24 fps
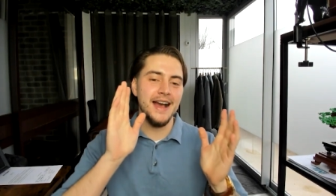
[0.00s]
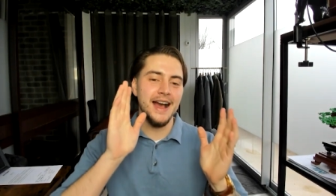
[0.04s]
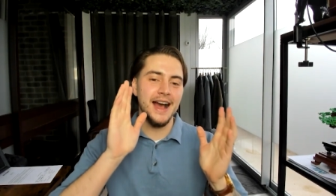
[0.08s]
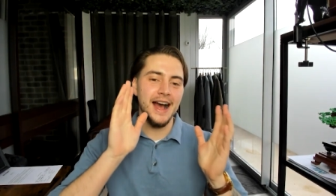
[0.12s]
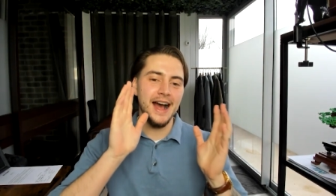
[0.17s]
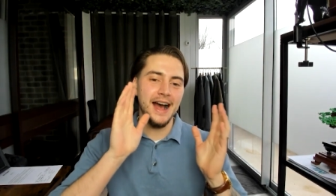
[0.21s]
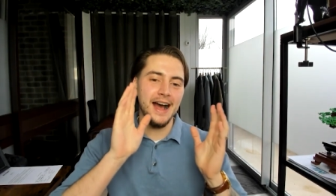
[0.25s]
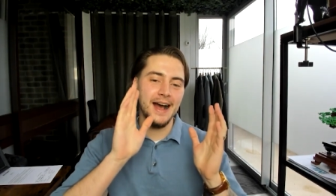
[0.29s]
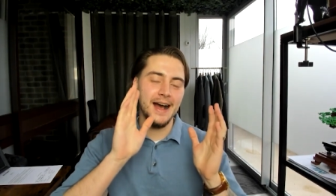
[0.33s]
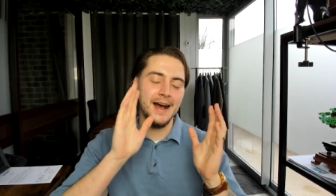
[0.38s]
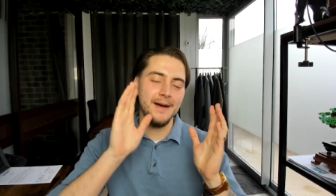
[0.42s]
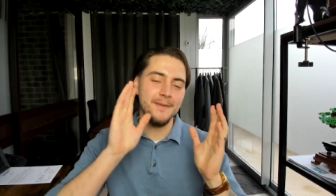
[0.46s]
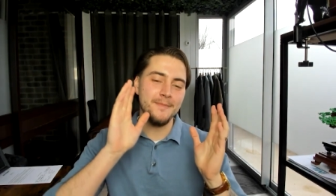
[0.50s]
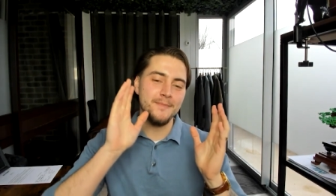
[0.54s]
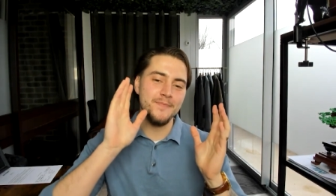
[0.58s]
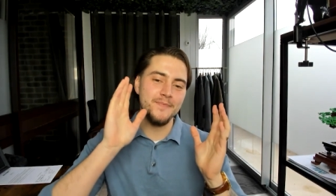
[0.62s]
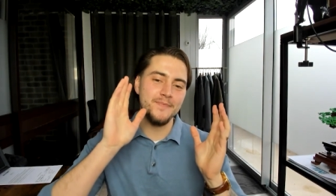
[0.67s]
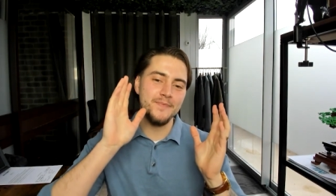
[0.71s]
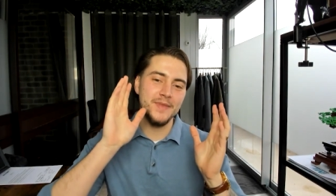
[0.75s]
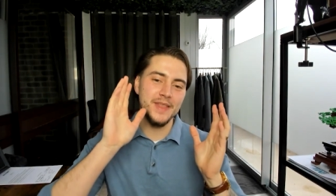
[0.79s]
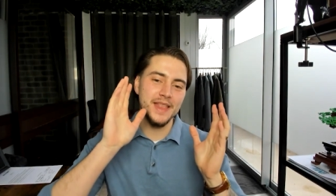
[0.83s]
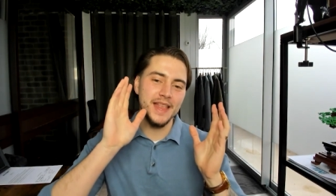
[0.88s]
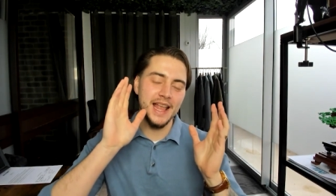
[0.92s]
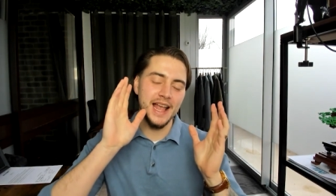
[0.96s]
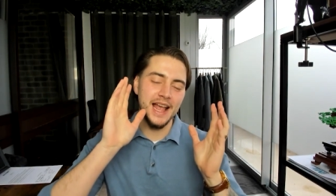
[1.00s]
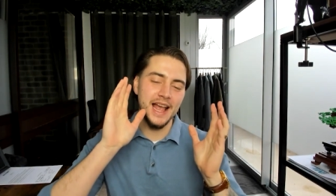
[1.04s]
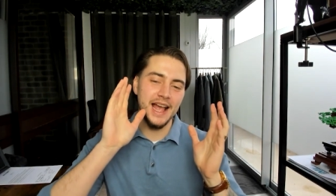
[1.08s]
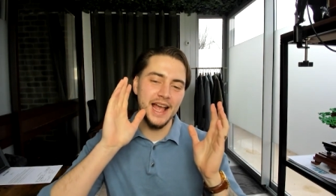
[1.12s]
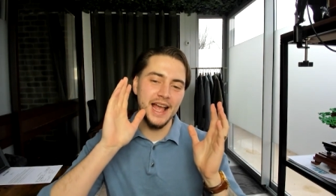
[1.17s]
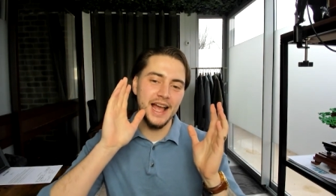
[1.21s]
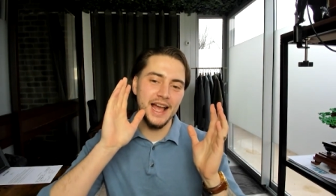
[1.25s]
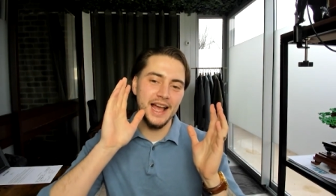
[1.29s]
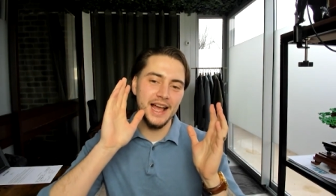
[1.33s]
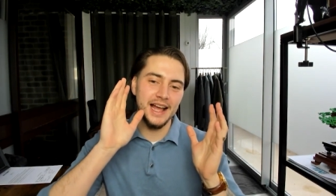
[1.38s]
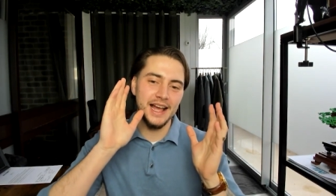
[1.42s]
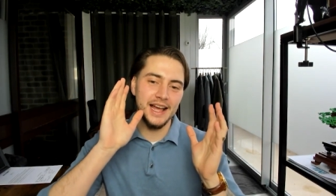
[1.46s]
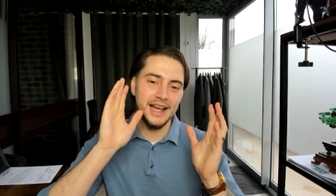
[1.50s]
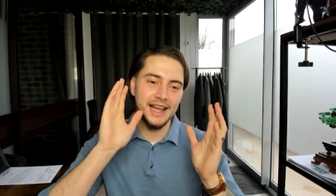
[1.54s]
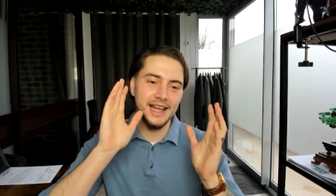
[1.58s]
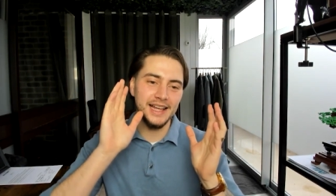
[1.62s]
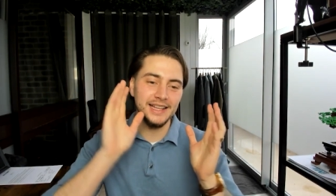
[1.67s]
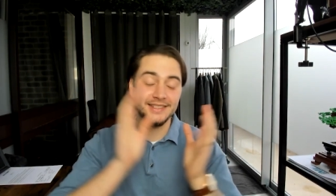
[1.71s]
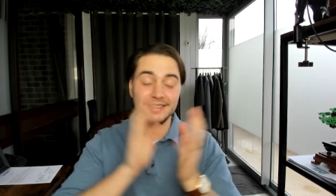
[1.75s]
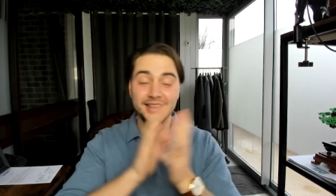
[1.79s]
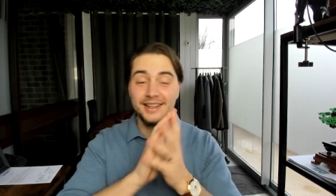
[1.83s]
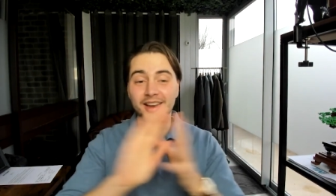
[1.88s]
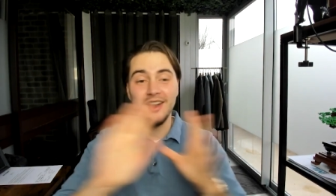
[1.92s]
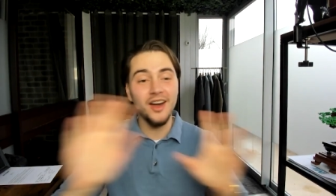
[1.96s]

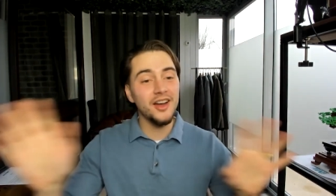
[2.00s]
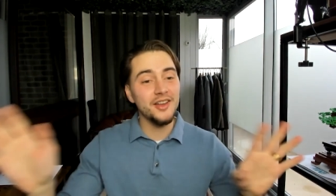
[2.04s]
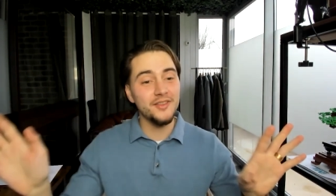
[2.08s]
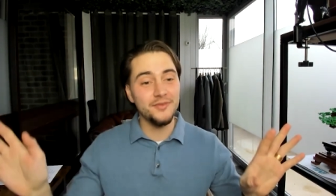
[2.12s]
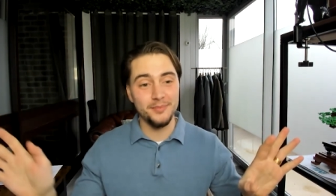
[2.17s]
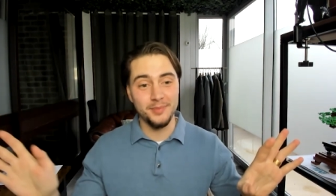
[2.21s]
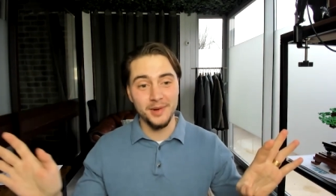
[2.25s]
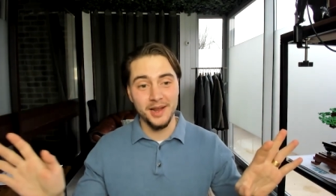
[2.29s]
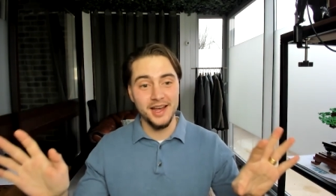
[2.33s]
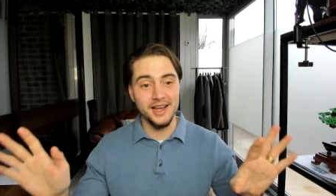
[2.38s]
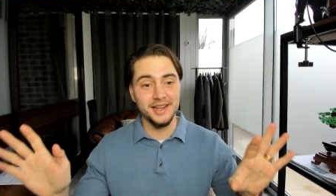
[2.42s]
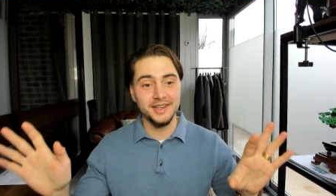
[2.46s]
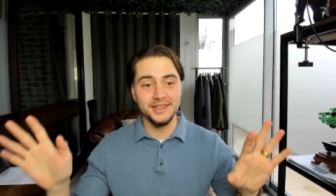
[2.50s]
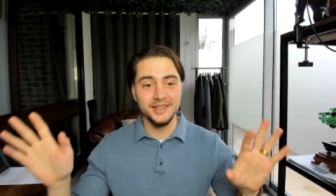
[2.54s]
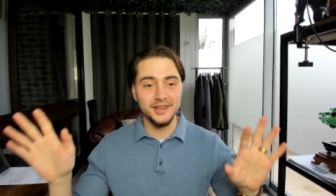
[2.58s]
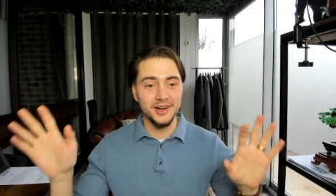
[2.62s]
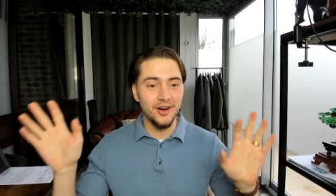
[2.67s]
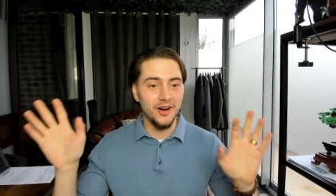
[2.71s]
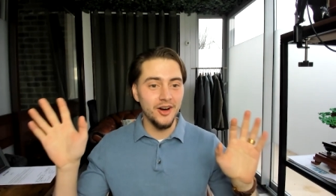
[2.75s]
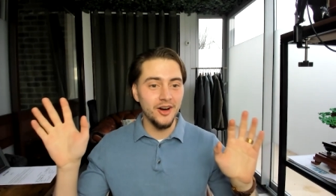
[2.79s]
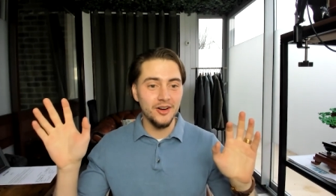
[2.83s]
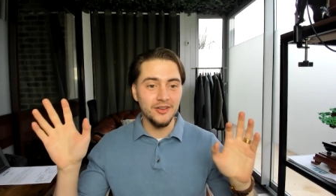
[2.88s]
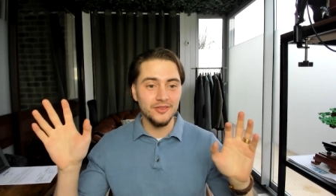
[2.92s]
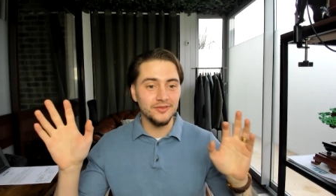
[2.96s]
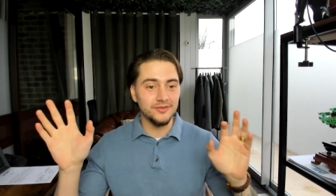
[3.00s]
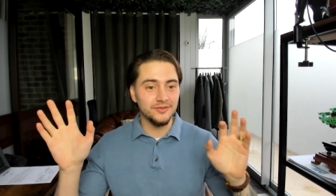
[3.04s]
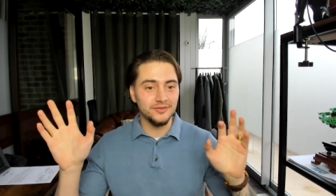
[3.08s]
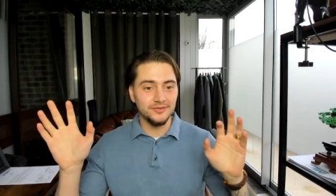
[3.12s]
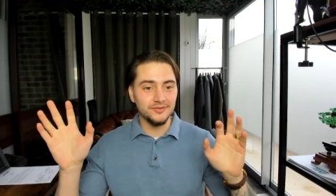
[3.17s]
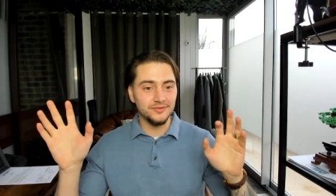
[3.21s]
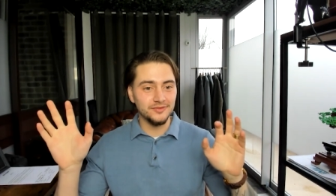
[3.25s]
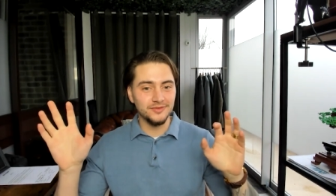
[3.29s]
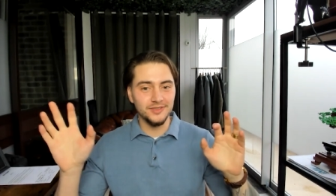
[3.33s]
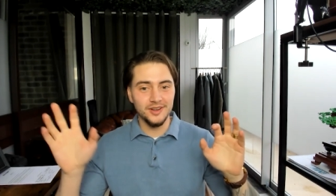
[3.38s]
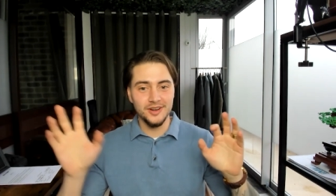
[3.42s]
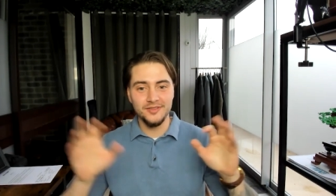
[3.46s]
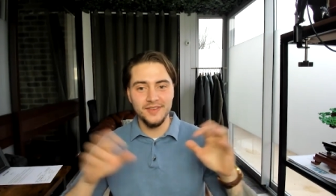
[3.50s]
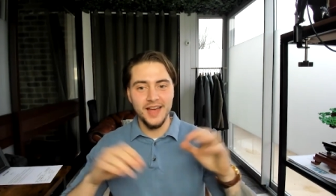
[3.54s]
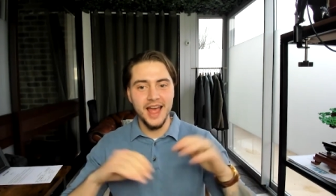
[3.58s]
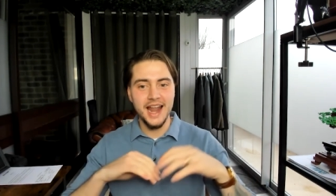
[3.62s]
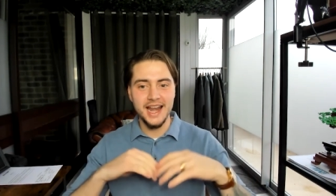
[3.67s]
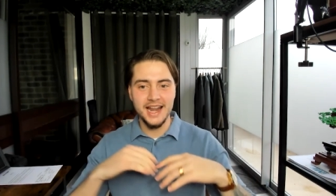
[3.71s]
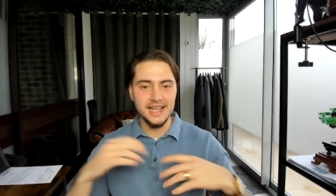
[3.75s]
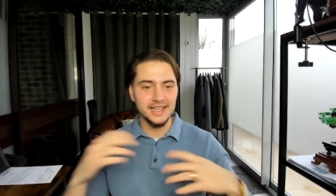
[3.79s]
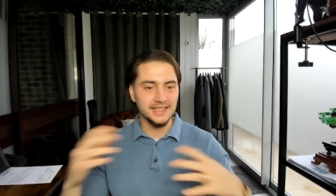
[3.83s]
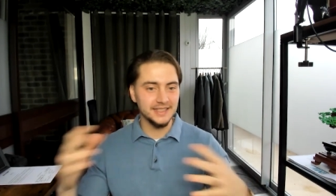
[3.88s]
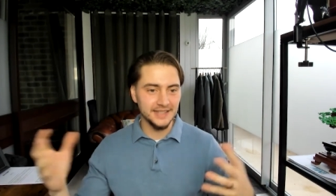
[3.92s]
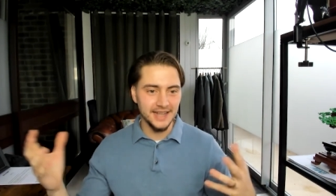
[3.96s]
it's the lifeblood of
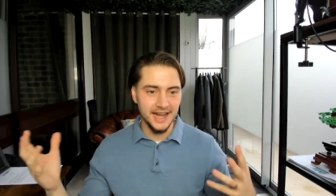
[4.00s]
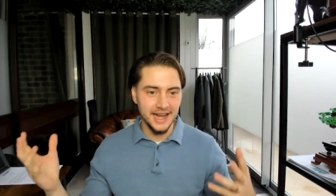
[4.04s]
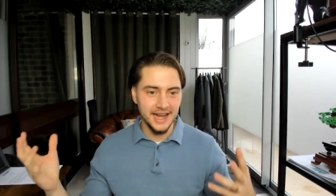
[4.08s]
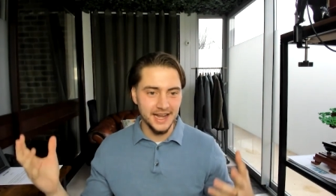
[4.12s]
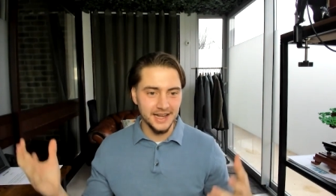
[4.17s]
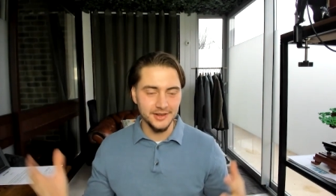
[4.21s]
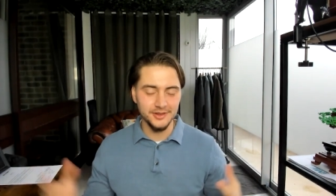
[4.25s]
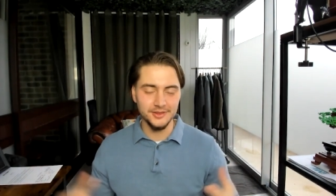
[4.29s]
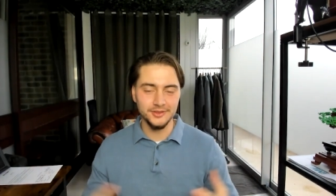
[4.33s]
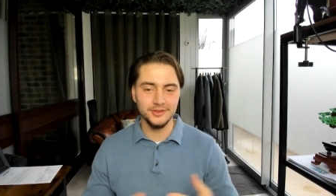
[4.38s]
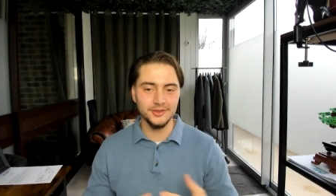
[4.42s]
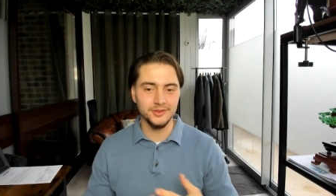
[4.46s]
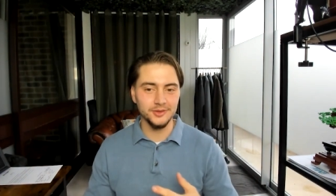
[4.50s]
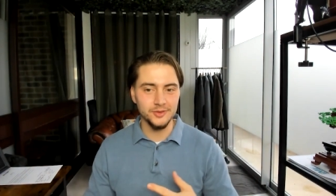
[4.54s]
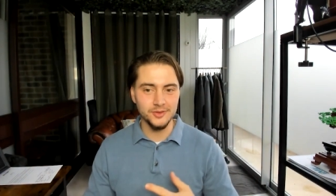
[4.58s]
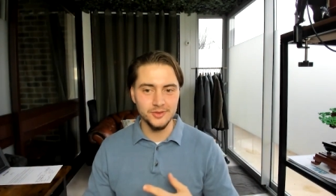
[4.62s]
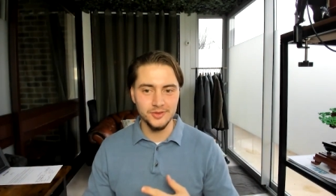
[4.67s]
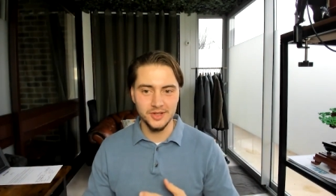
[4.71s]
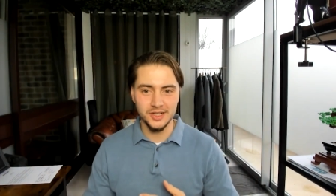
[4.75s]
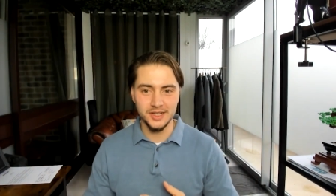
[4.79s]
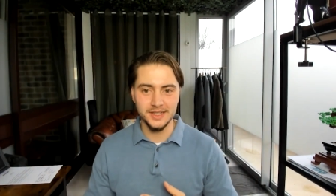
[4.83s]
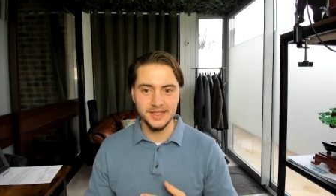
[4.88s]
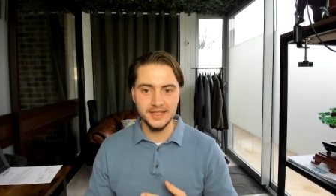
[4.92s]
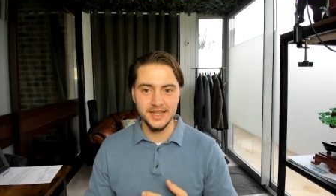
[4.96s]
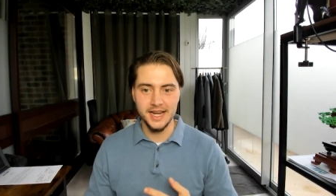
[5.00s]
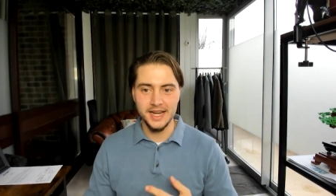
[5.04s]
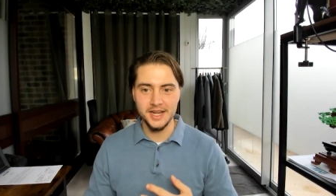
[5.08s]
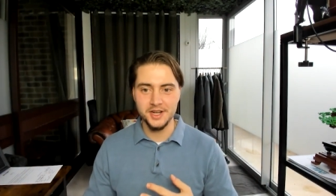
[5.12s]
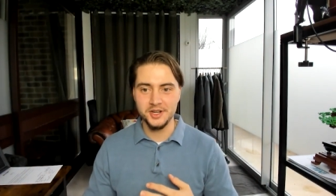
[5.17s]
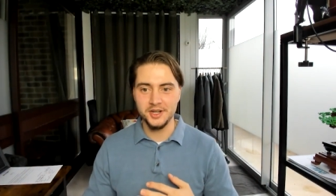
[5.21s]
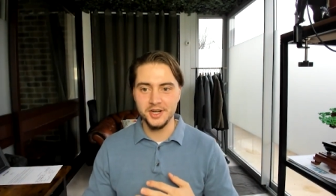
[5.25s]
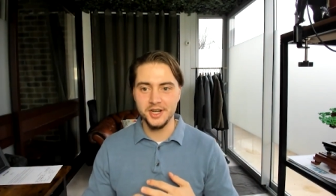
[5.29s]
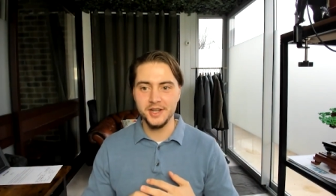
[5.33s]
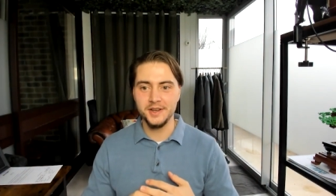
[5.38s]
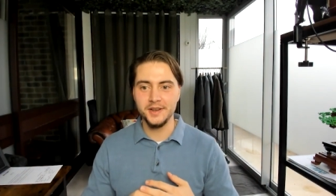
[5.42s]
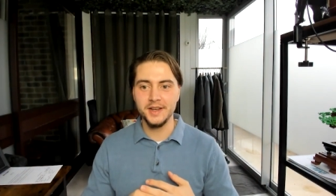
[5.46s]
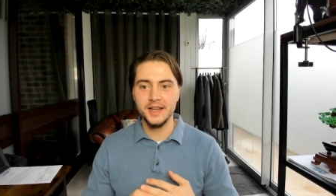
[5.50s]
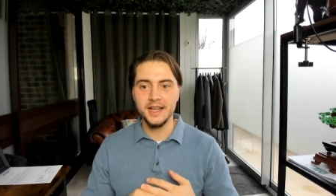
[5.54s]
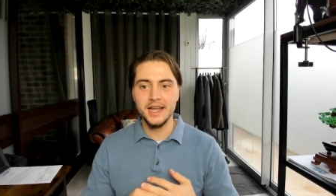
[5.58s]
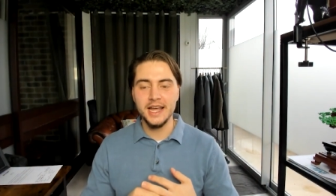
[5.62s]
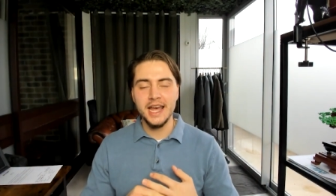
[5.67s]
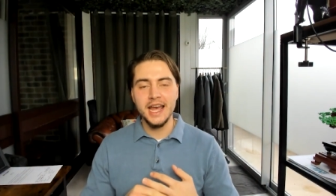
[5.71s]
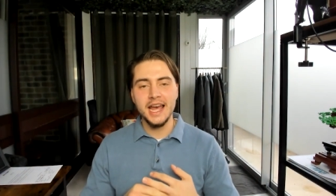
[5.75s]
any sales organization.